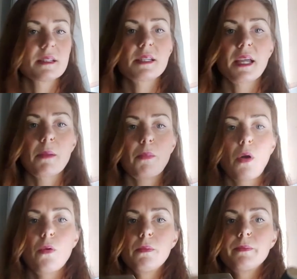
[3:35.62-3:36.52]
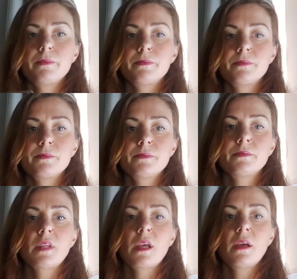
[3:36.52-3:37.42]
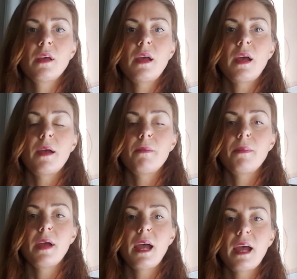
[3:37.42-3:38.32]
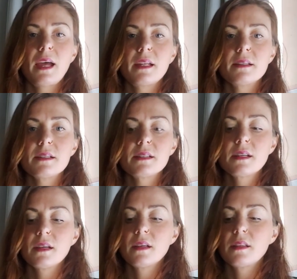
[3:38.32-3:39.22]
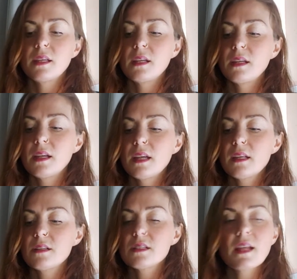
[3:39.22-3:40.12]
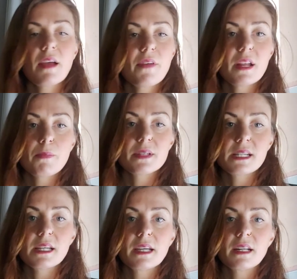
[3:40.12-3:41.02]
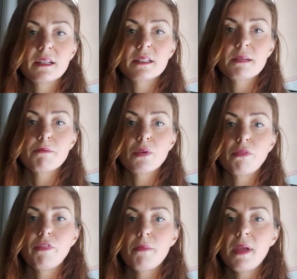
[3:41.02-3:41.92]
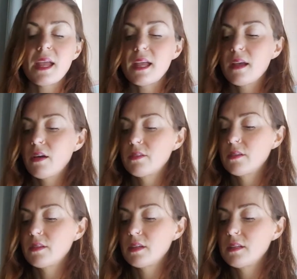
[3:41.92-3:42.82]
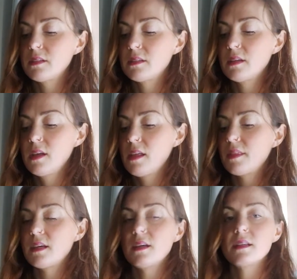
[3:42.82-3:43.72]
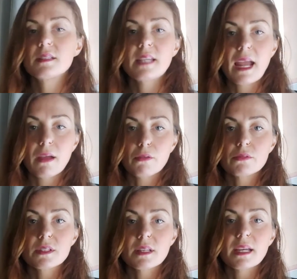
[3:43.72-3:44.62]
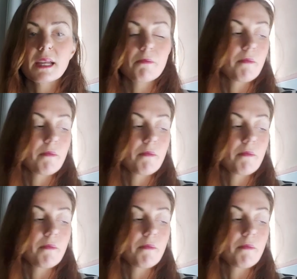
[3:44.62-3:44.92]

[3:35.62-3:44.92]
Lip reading: a singing bowl. And it doesn't have any particular symbol for me other than the sound that it